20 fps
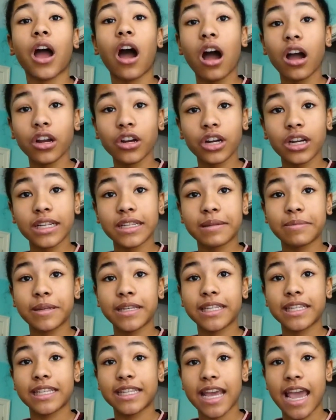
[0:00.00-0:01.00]
on
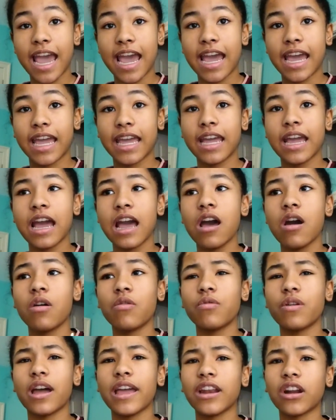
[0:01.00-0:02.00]
Christmas Day,
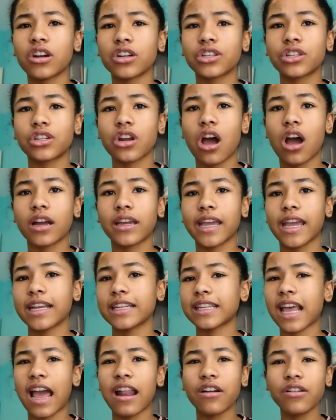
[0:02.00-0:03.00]
in our
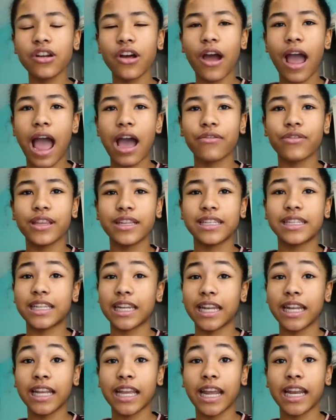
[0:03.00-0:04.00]
stockings, I don't know how this
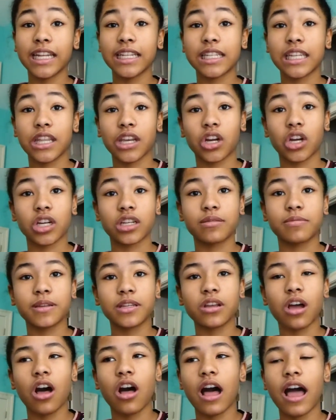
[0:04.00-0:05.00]
didn't get into the
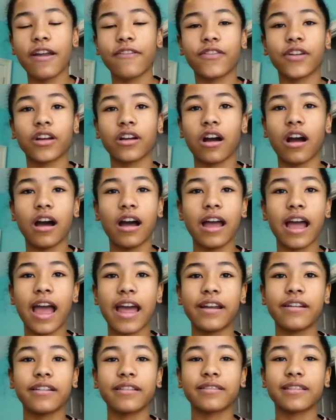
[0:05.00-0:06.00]
Christmas haul, I forgot.
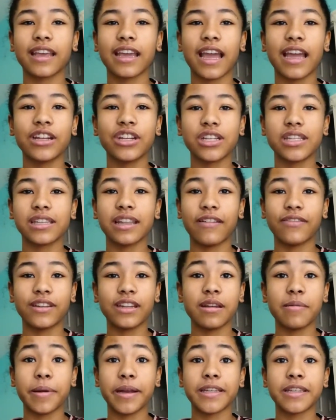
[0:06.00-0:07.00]
I think I just
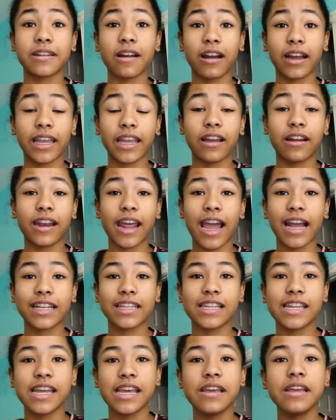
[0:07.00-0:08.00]
left it in my stocking on
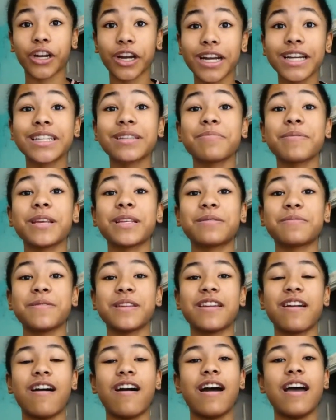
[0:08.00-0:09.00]
accident. Christmas,
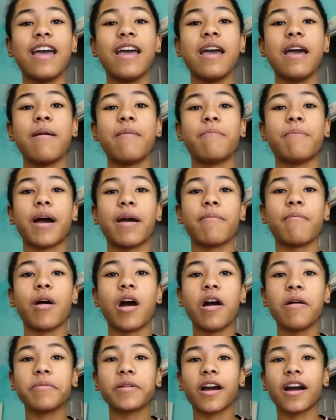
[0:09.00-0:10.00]
my
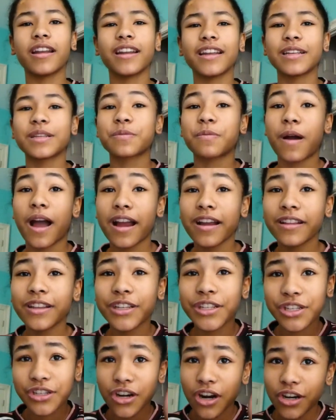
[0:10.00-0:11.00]
mom got us
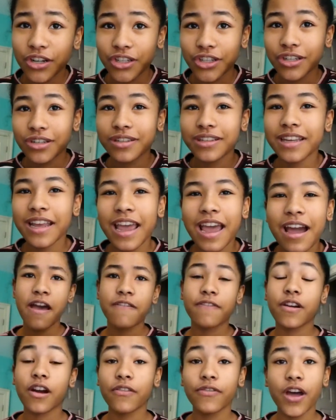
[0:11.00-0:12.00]
wireless chargers
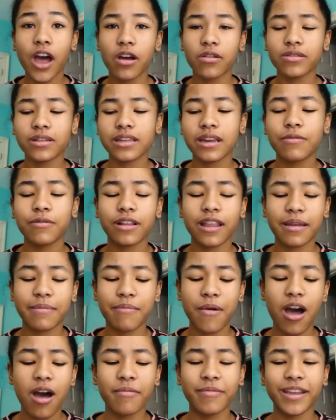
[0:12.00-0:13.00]
for our phones. And we're like,
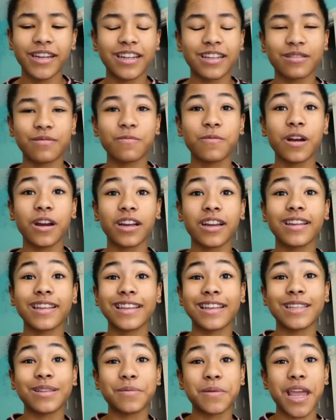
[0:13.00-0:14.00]
Mom, that doesn't work
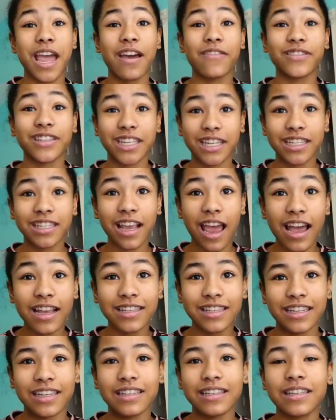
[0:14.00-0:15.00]
because we have
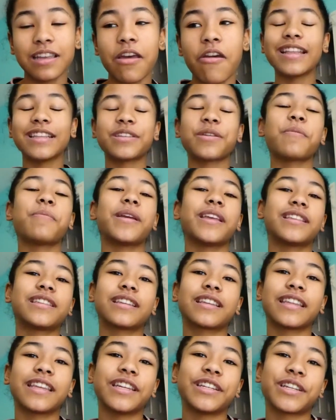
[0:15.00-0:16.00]
6S's. And so
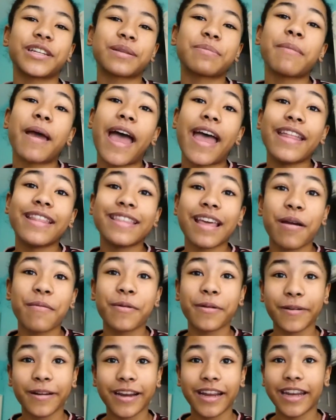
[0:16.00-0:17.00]
basically it just meant that
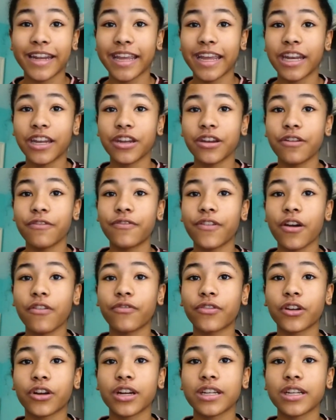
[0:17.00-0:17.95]
we were going to get a new phone for